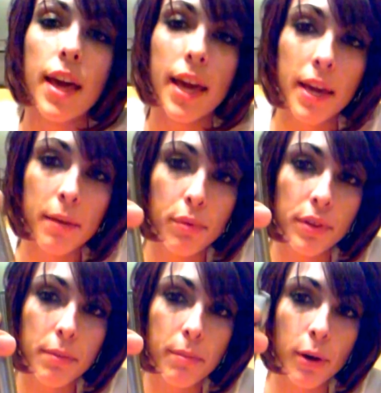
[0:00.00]
and
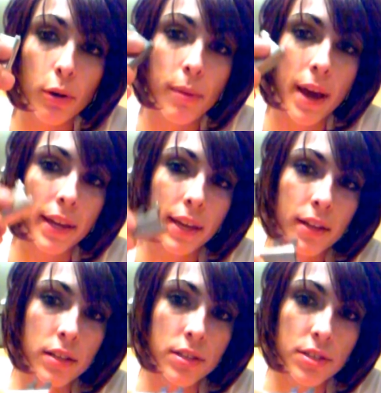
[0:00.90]
put the barrel back
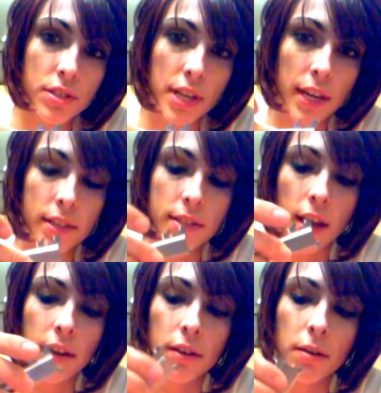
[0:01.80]
in, jagged
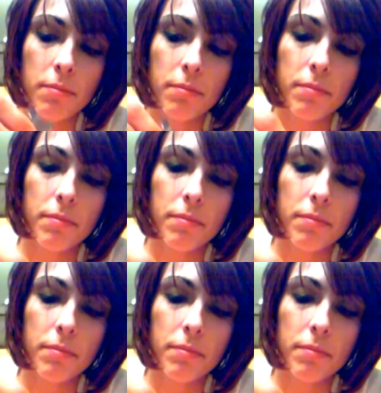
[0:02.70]
side up.